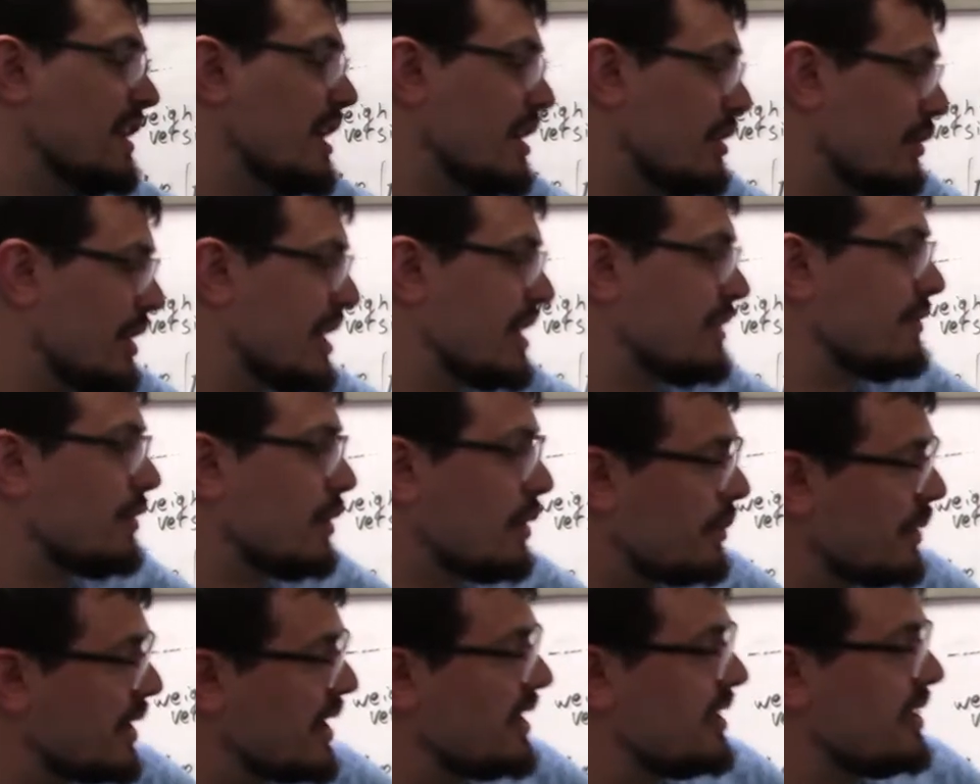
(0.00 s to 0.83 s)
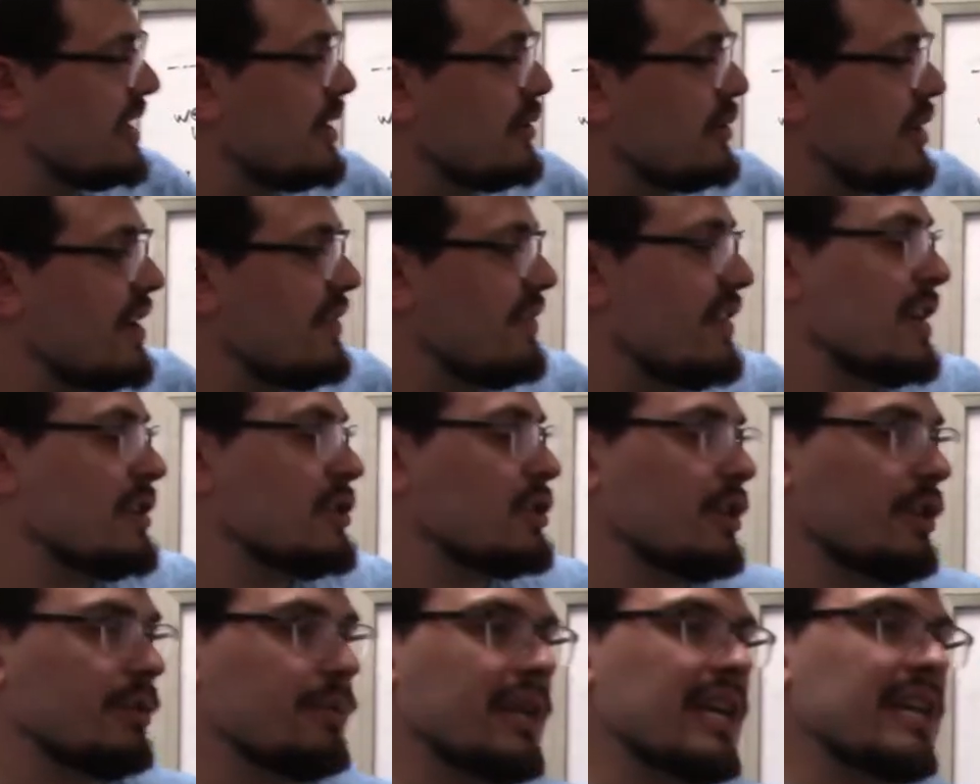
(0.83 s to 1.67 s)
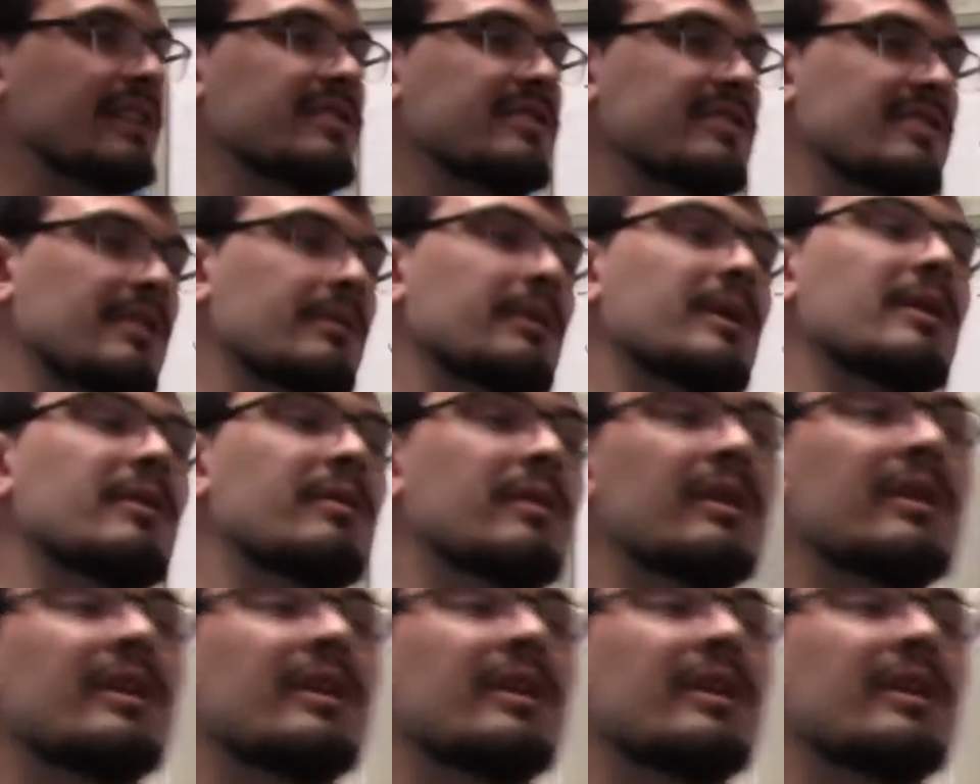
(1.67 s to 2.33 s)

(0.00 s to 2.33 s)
iterate forward and then eventually we get to 0.